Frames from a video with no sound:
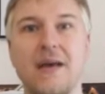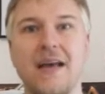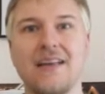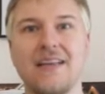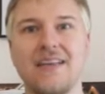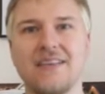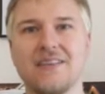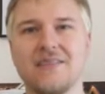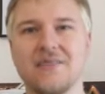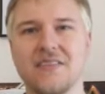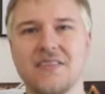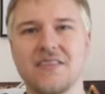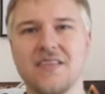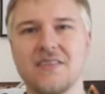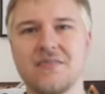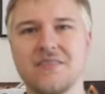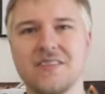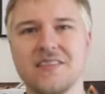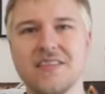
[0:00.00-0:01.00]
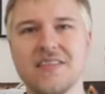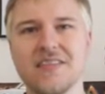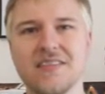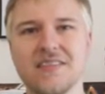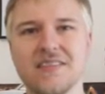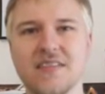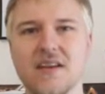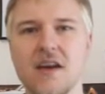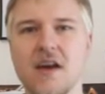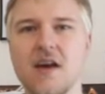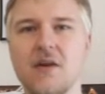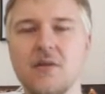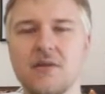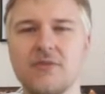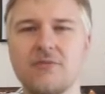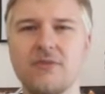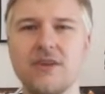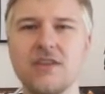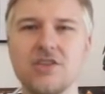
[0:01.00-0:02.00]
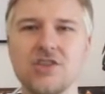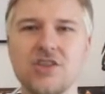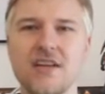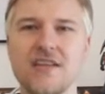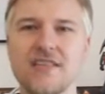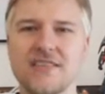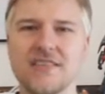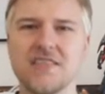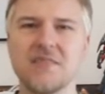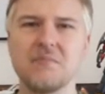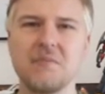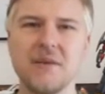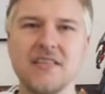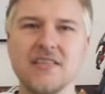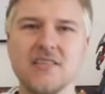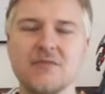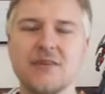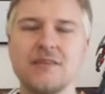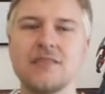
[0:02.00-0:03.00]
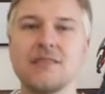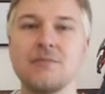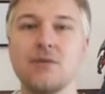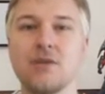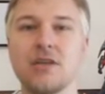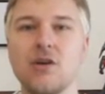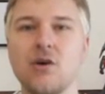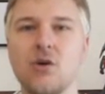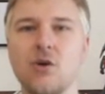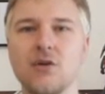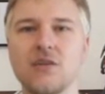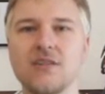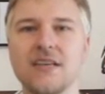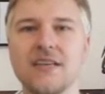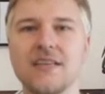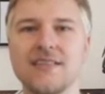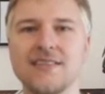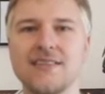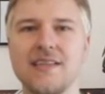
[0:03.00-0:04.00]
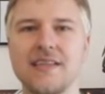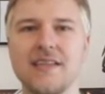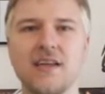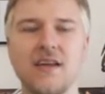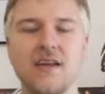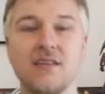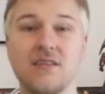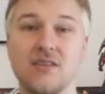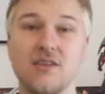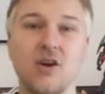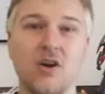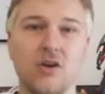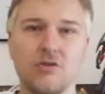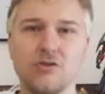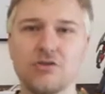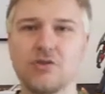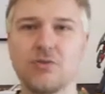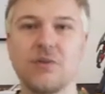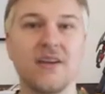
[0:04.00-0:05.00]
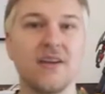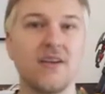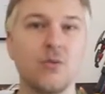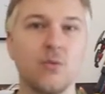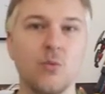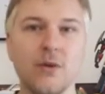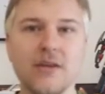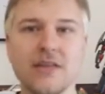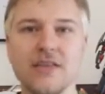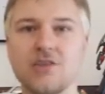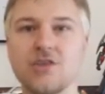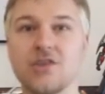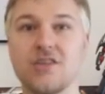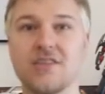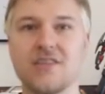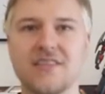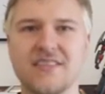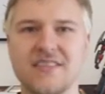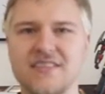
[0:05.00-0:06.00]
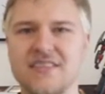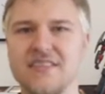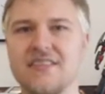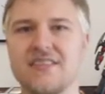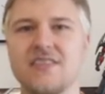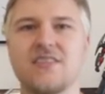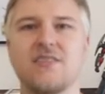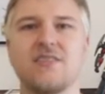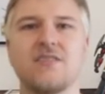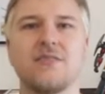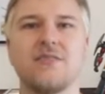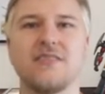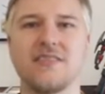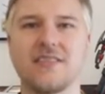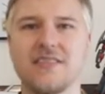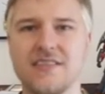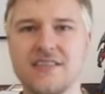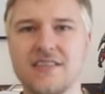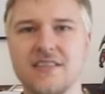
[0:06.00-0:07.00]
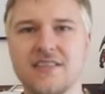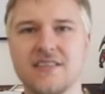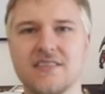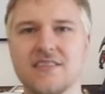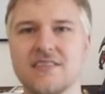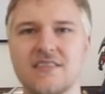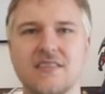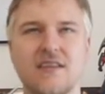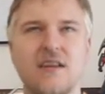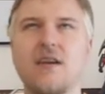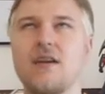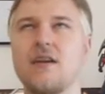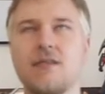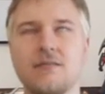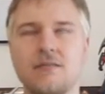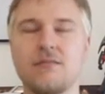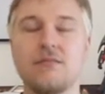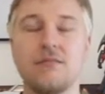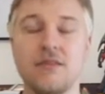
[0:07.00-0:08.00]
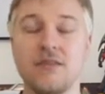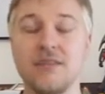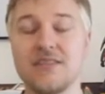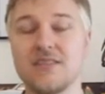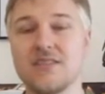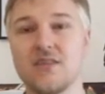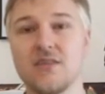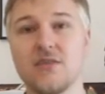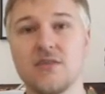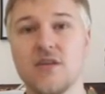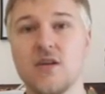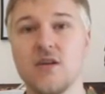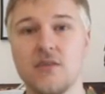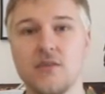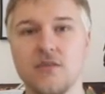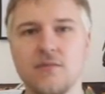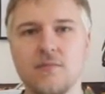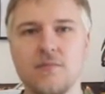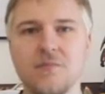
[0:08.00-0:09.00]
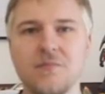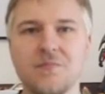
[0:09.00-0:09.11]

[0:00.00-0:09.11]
panic of the 70s, with franchises based around demonic hauntings like The Conjuring, Ouija, Sinister, Insidious. The list goes on.